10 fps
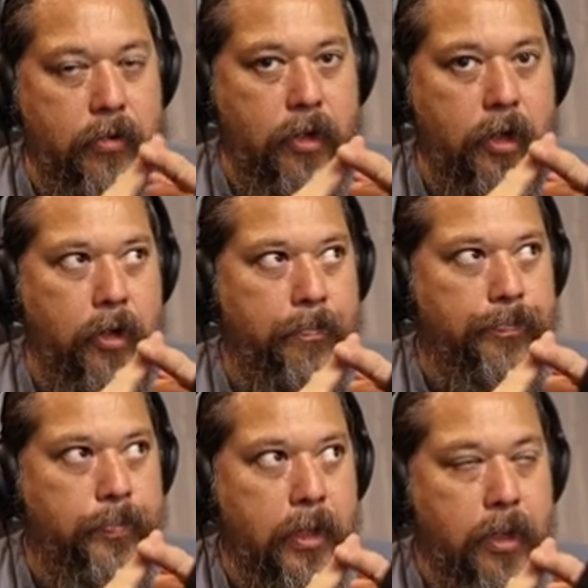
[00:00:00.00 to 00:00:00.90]
the
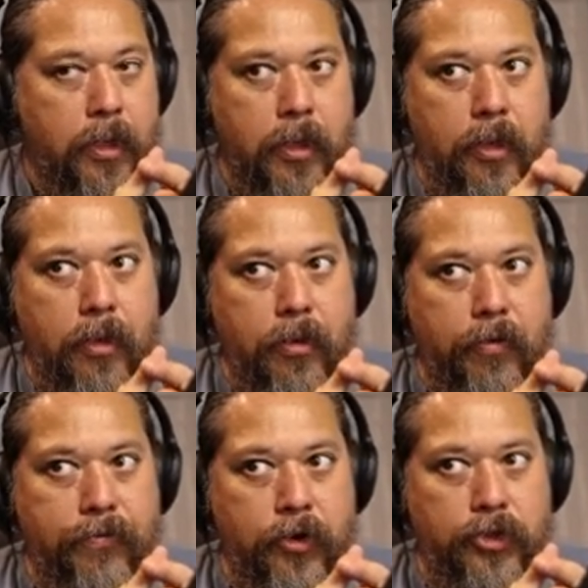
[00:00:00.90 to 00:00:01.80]

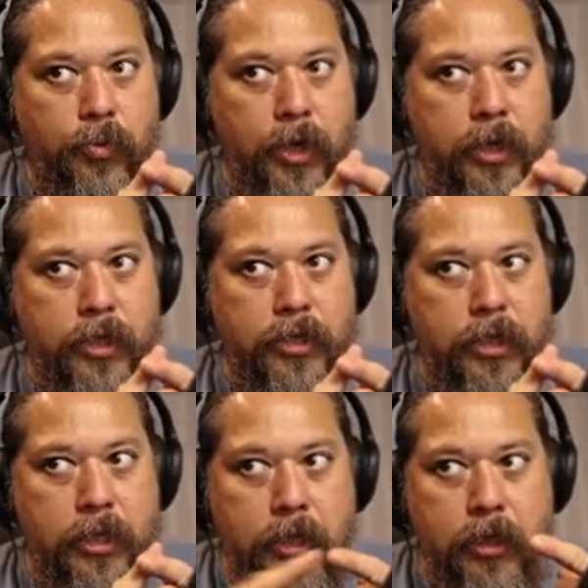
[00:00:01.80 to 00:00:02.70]
first one is
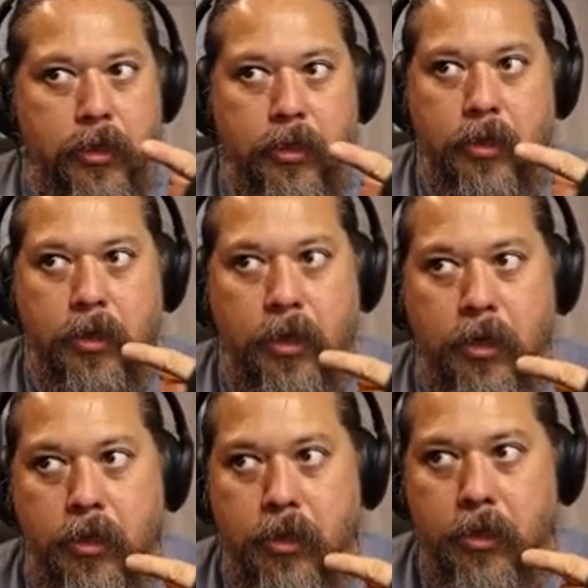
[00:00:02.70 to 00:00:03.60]
the,
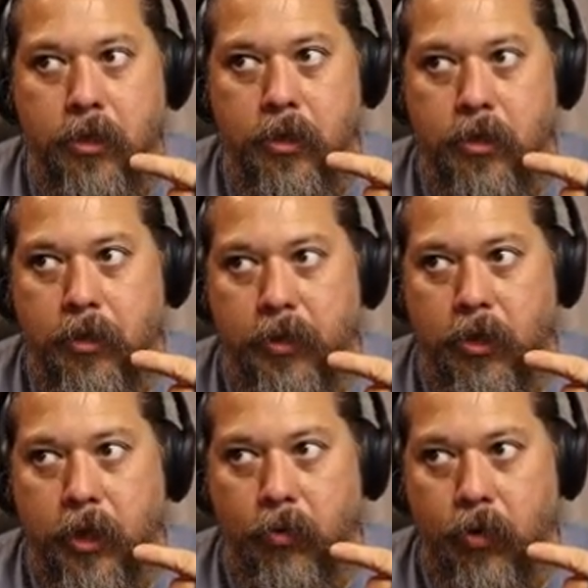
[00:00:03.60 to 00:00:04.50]
let me
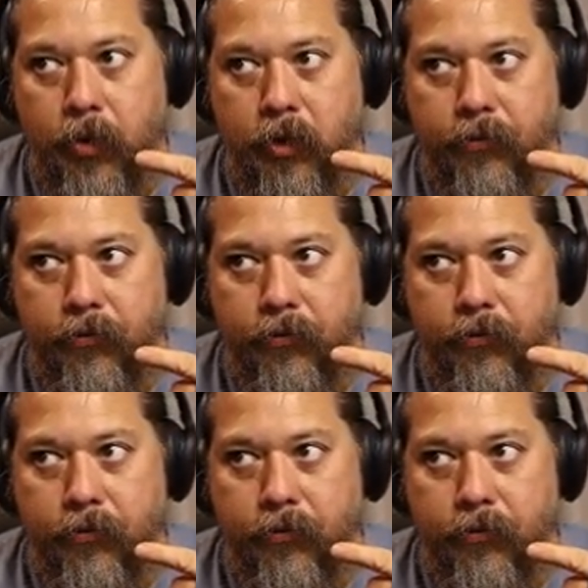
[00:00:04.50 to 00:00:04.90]
look at it real quick. The